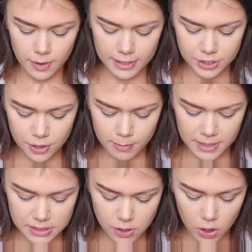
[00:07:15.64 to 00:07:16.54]
So I don't
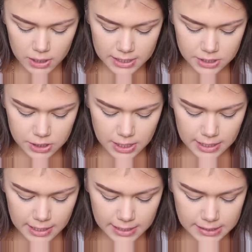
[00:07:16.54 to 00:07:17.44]
miss college in
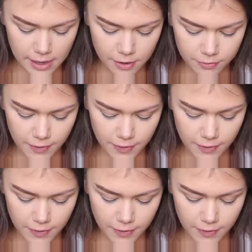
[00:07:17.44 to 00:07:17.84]
itself.